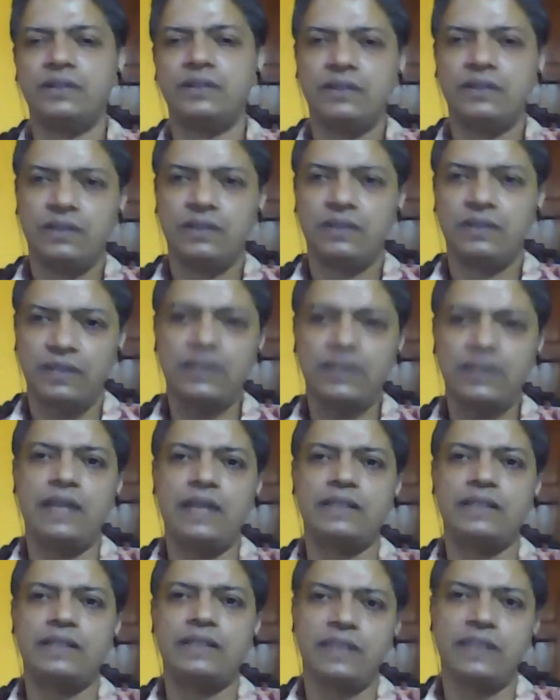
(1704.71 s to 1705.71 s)
rasa
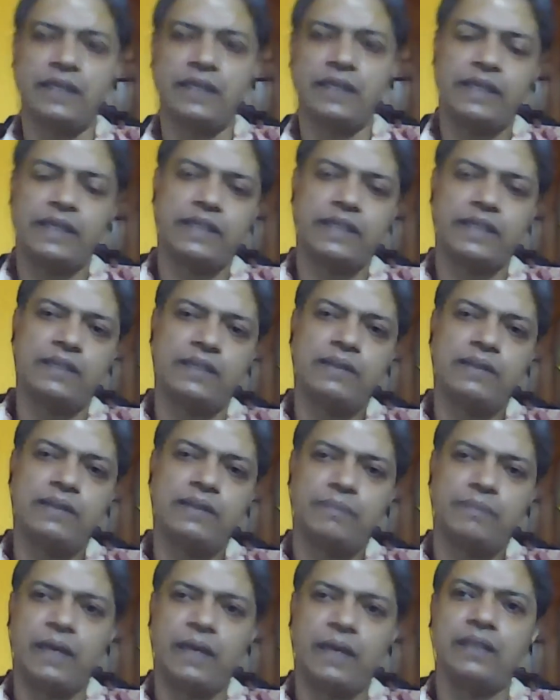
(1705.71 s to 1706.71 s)
is generated
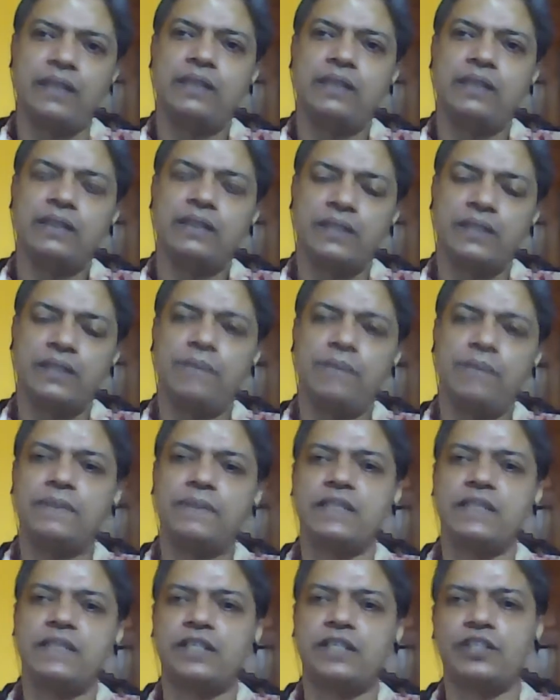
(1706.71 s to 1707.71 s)
by the
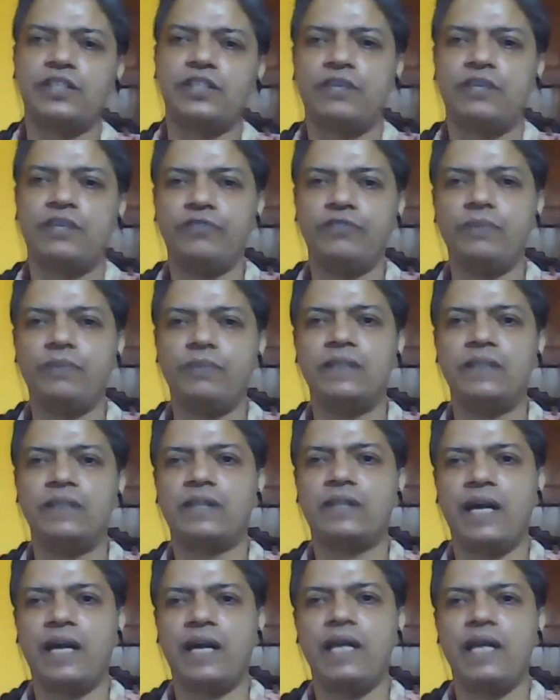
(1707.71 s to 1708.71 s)
representation of human
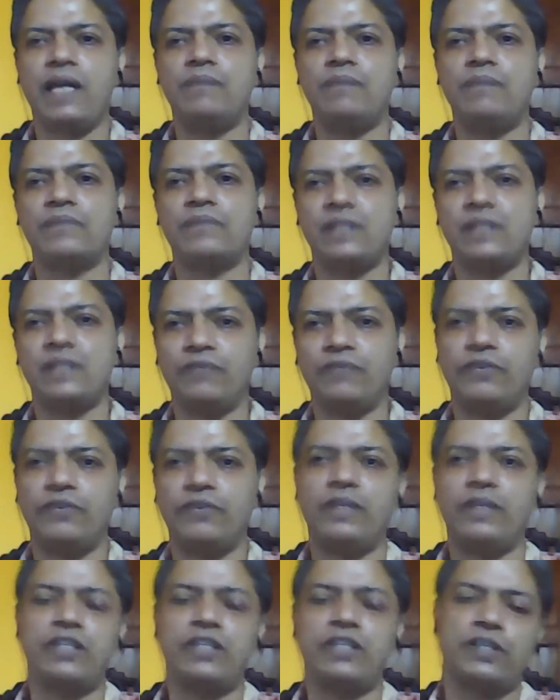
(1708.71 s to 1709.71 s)
crime, sinful
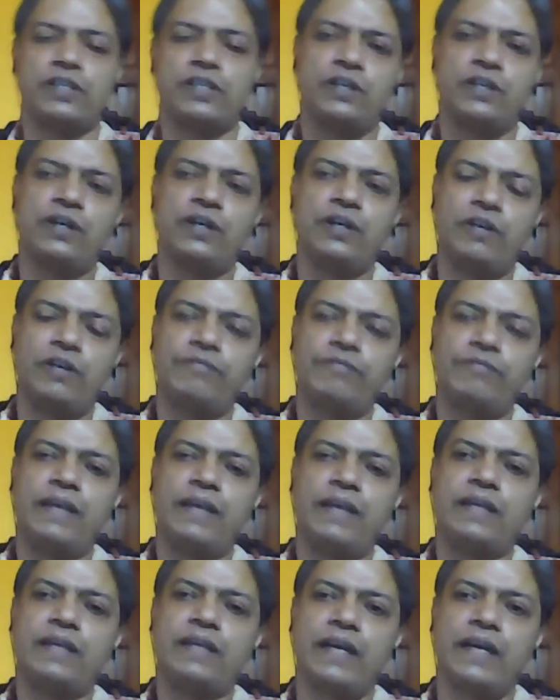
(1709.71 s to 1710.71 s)
nature of
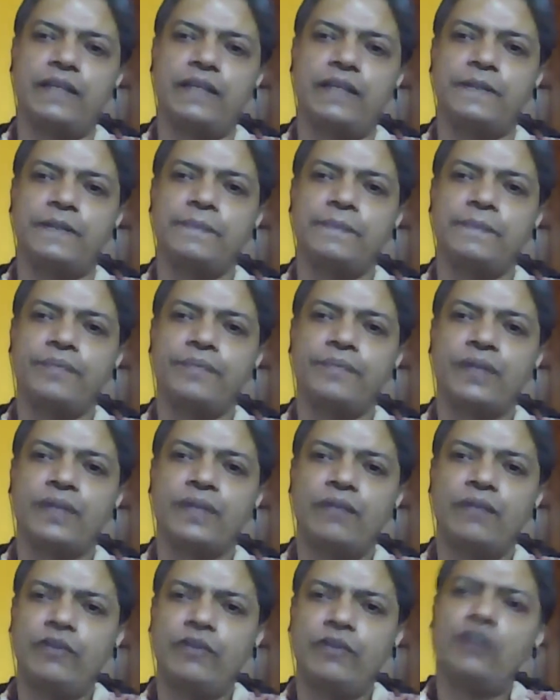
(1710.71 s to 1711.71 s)
mankind.
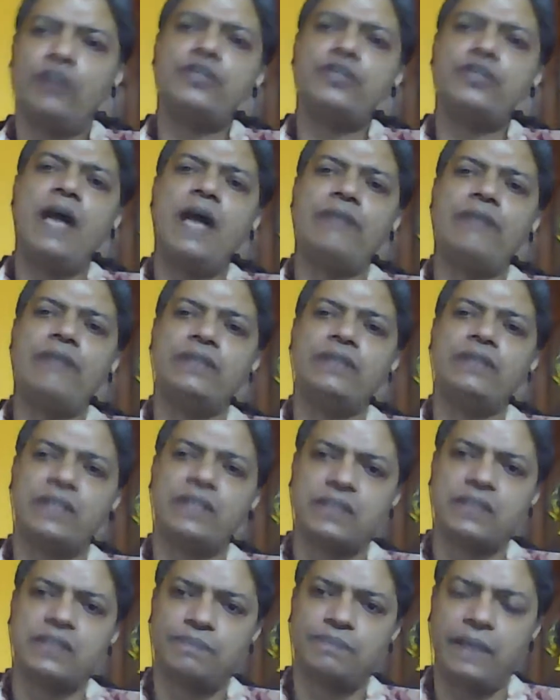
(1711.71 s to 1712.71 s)
We also have in
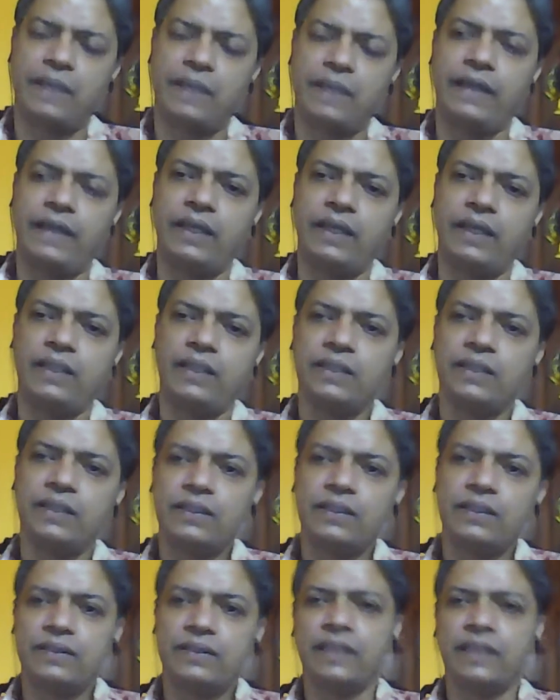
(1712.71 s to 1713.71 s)
this play
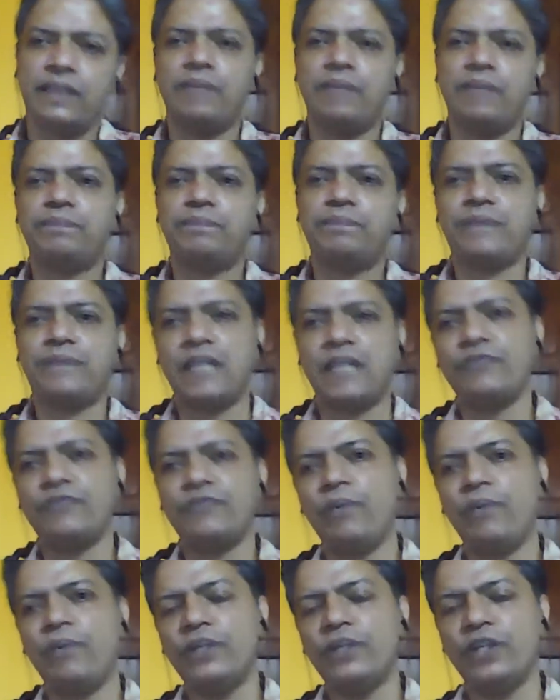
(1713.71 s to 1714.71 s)
the
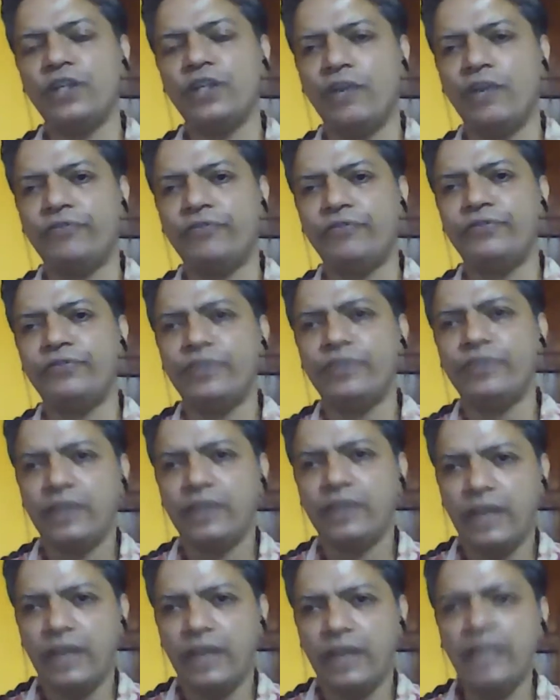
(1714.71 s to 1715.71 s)
transformation of
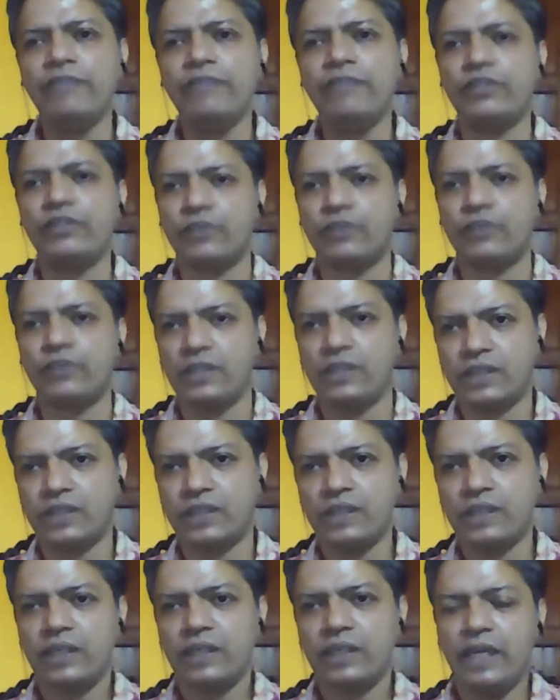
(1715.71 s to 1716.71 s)
individuals
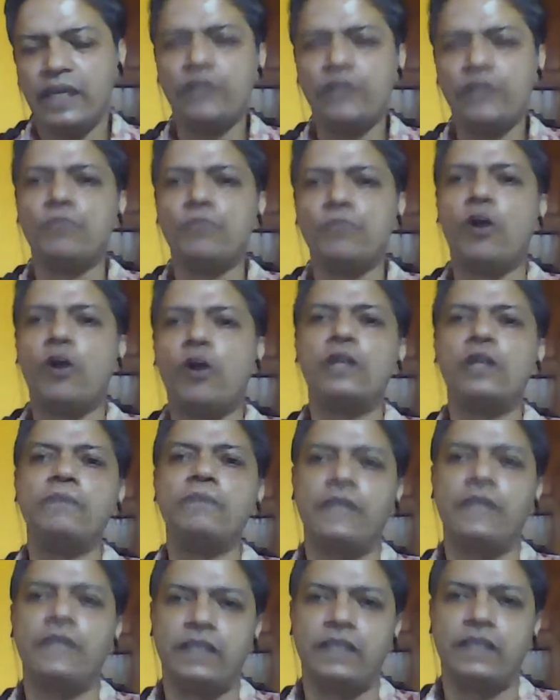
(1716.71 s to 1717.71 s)
into moral
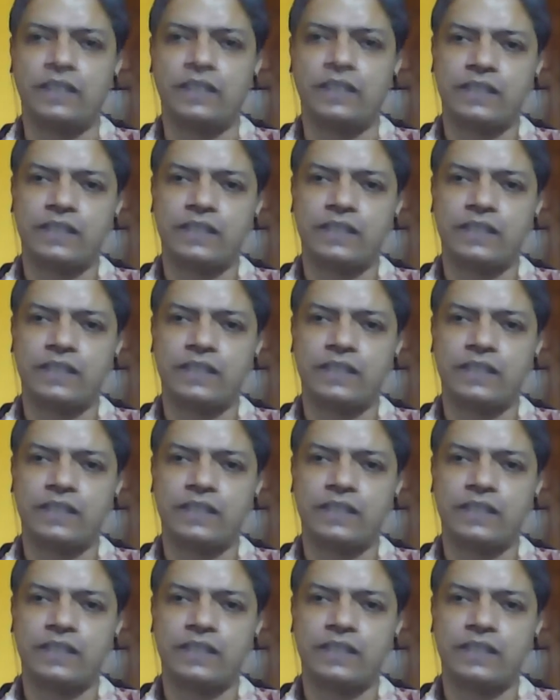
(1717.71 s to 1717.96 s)
beings.